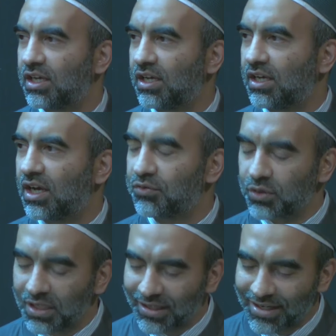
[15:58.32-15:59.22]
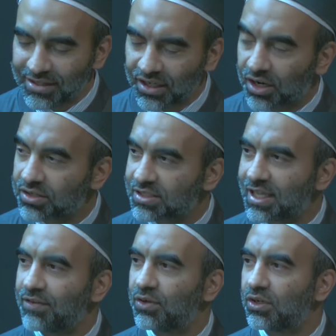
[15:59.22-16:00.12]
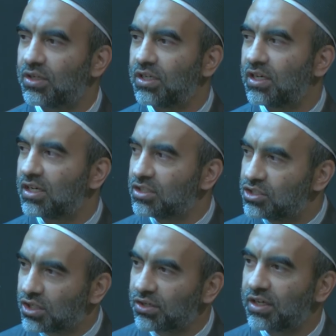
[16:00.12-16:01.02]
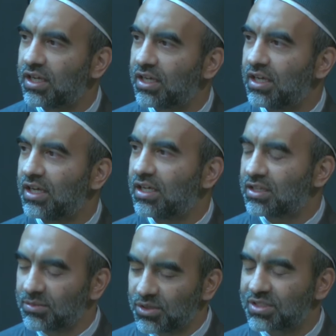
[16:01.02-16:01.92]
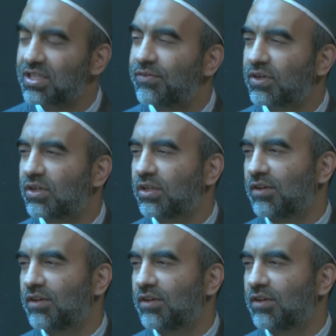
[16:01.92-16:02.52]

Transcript: of realizing our slavehood during the most difficult of